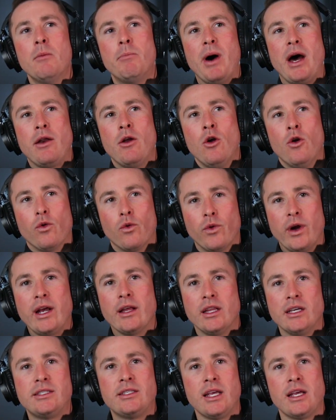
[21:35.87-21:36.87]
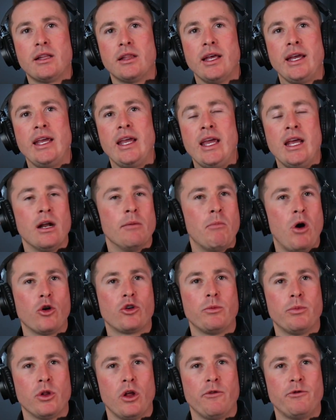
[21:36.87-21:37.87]
But realistically, in a
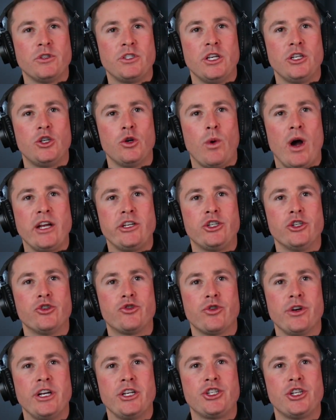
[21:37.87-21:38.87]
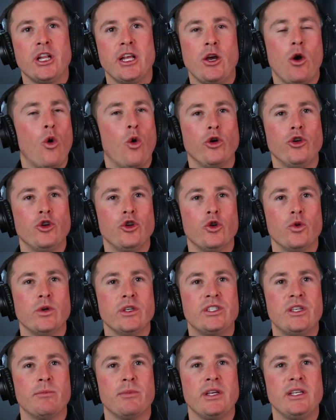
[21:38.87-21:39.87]
multiple offer situation, traditionally, all you do
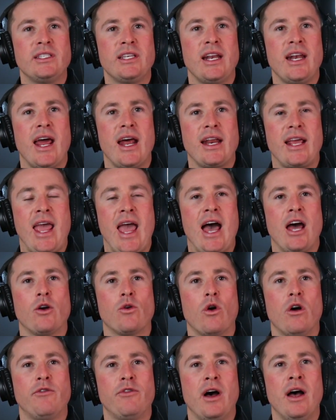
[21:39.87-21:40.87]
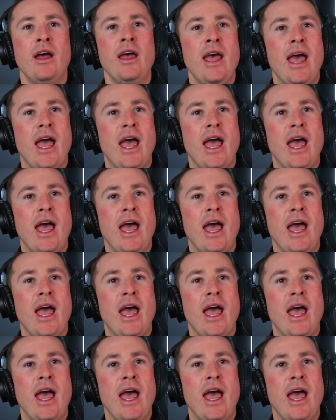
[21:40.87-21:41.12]
is simply send out a counter offer,